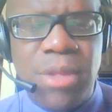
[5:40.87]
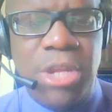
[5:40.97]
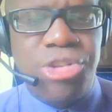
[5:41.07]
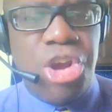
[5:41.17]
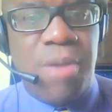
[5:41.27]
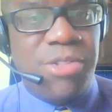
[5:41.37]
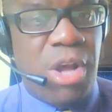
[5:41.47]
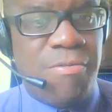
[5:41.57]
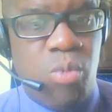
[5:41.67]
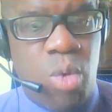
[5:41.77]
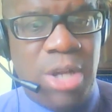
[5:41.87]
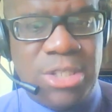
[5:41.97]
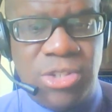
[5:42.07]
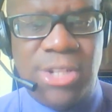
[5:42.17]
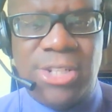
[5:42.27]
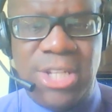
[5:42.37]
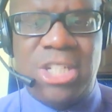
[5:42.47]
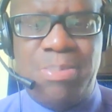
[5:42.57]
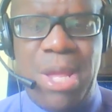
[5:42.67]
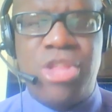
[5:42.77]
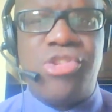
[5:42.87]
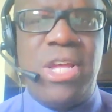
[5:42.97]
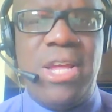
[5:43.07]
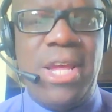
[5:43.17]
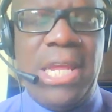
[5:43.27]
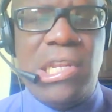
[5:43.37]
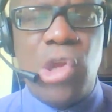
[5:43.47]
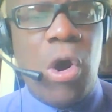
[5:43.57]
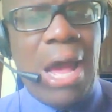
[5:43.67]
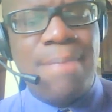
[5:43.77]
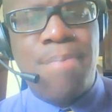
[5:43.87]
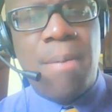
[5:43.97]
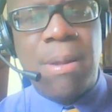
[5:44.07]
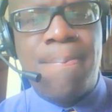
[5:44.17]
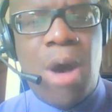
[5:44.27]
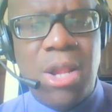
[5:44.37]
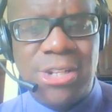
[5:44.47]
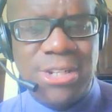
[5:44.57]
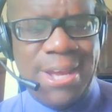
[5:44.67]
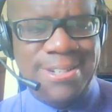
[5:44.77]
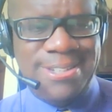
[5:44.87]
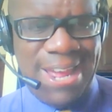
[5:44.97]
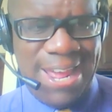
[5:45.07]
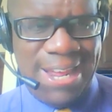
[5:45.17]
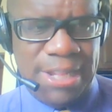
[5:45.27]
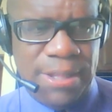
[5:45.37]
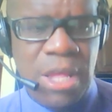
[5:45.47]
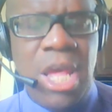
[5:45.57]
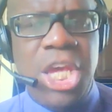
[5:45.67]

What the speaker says: in terms of what does this PhD in law and public policy entail.